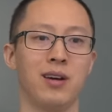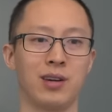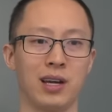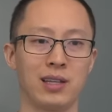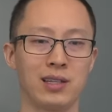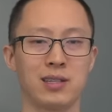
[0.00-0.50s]

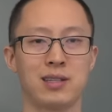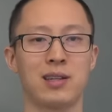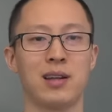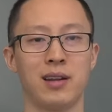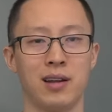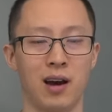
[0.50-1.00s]
okay, this is
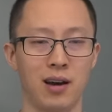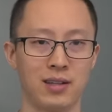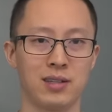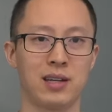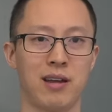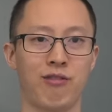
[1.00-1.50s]
an
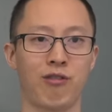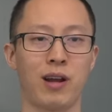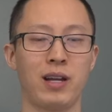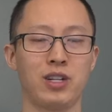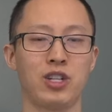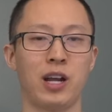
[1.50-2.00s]
unsafe
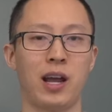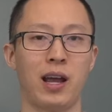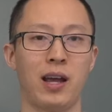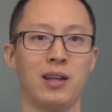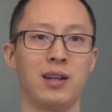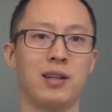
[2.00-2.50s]
range,
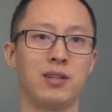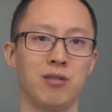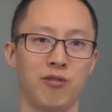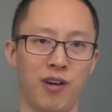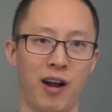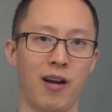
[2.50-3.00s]
and
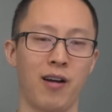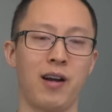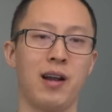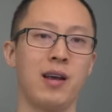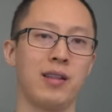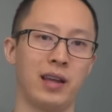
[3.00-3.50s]
to
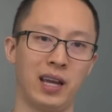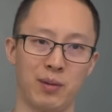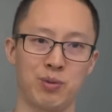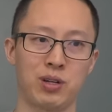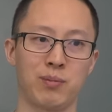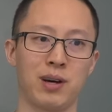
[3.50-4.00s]
fire the
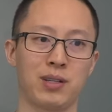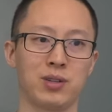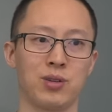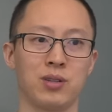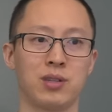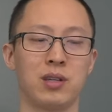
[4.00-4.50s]
hamstring
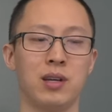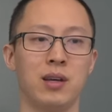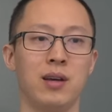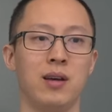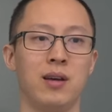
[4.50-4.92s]
muscles